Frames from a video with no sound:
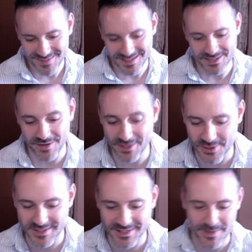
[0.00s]
It's a really
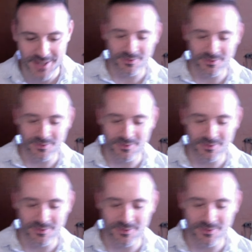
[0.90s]
interesting match. I want to
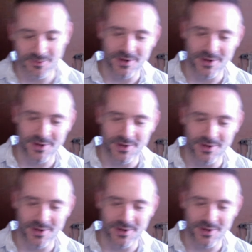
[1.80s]
watch it.
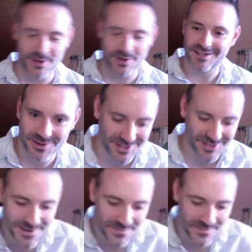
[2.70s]

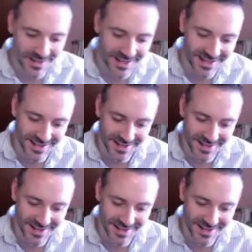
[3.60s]
Actually, really want to watch it.